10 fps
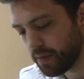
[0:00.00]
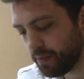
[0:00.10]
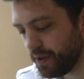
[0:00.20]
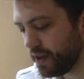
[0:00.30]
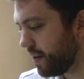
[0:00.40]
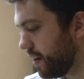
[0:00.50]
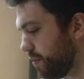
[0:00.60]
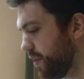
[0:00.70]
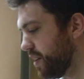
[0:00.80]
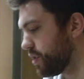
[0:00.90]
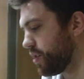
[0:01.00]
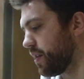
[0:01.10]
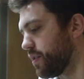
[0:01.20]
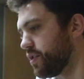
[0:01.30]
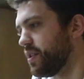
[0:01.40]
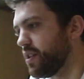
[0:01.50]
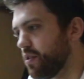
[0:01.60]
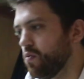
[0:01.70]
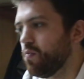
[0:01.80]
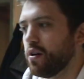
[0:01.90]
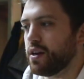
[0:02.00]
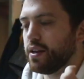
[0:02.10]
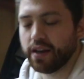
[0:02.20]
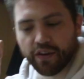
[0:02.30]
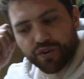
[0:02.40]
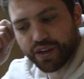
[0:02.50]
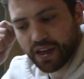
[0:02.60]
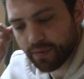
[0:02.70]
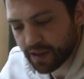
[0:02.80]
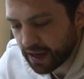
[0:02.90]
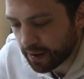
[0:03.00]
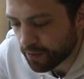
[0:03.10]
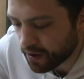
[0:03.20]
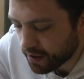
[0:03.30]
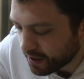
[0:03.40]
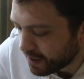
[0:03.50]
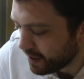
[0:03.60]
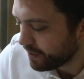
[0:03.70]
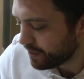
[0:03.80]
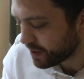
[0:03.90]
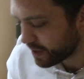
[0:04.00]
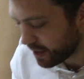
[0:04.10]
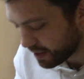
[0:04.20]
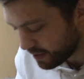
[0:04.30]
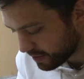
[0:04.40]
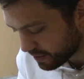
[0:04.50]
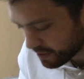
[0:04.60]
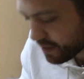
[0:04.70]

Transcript: maybe a real charger, not to plug in every time the camera. It kinda